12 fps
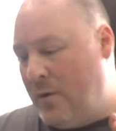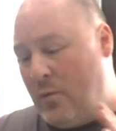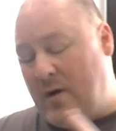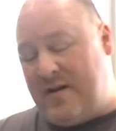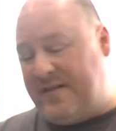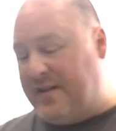
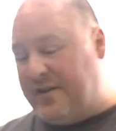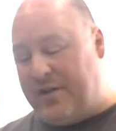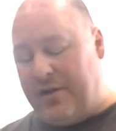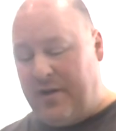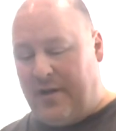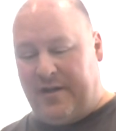Whereas the
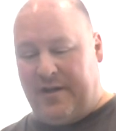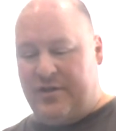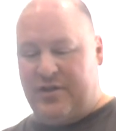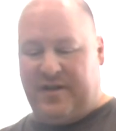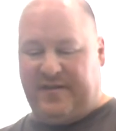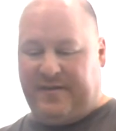Keurig, it
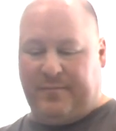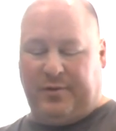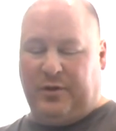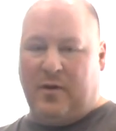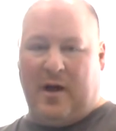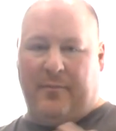just
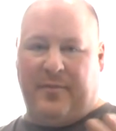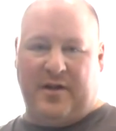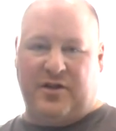blew up.